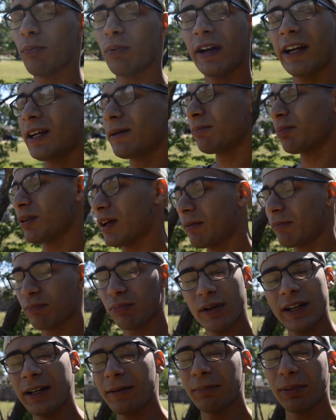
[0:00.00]

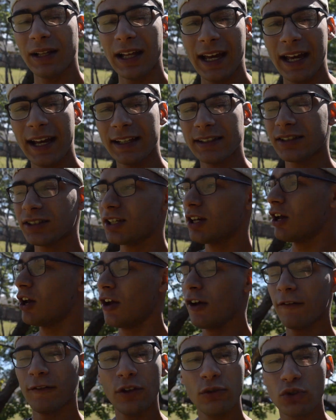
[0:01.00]
breeding plans,
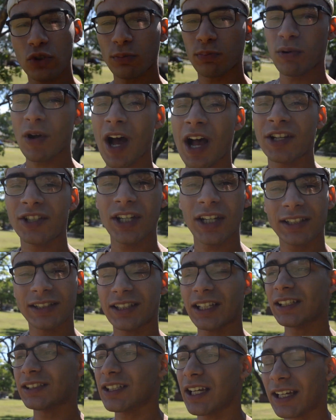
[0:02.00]
future projects,
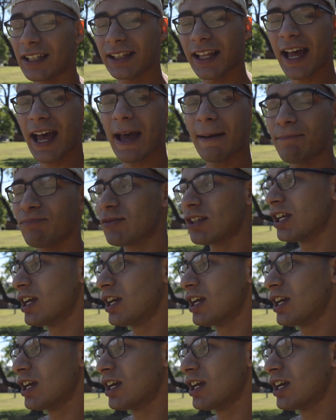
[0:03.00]
things like that.